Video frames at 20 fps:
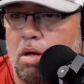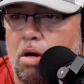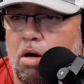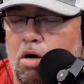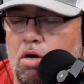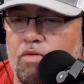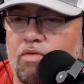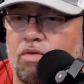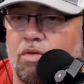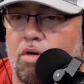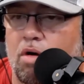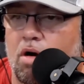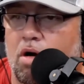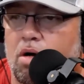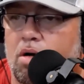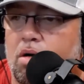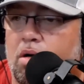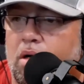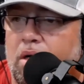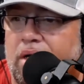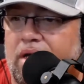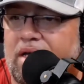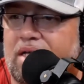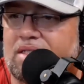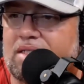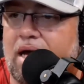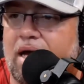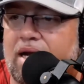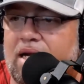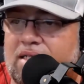Overall, he's
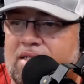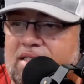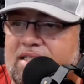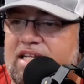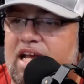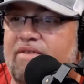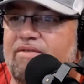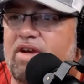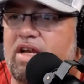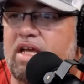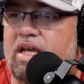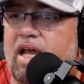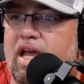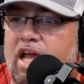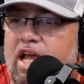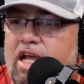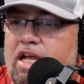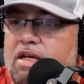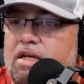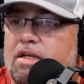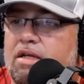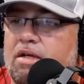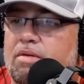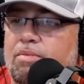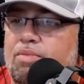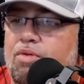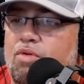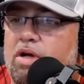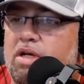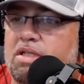got a
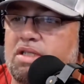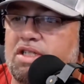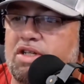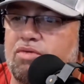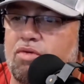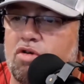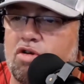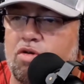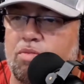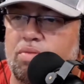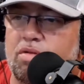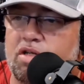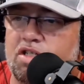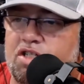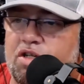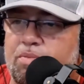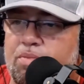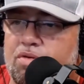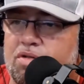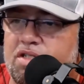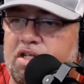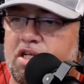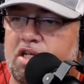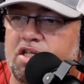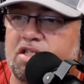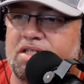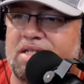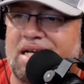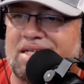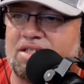78.0 completion
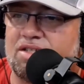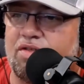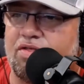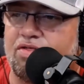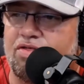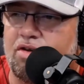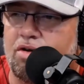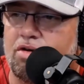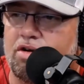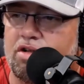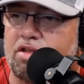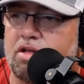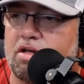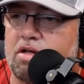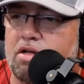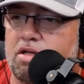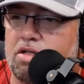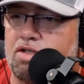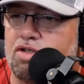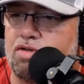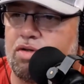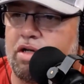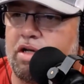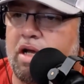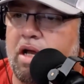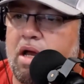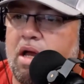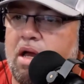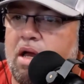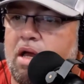percentage. That's third in the country.
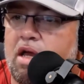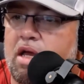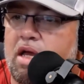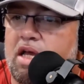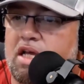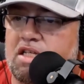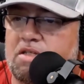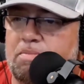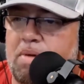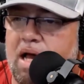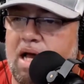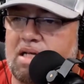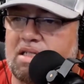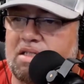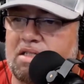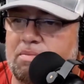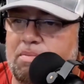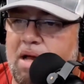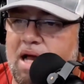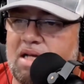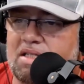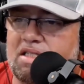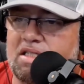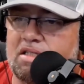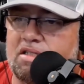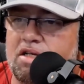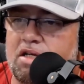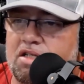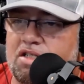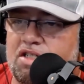His pass,
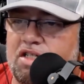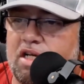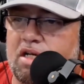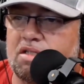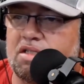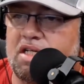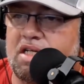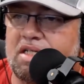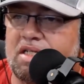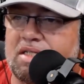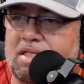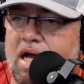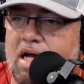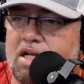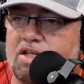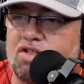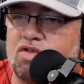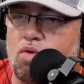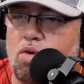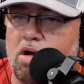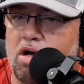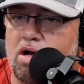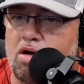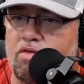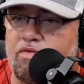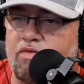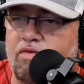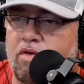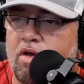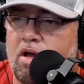passing touchdowns, he's got
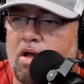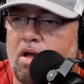12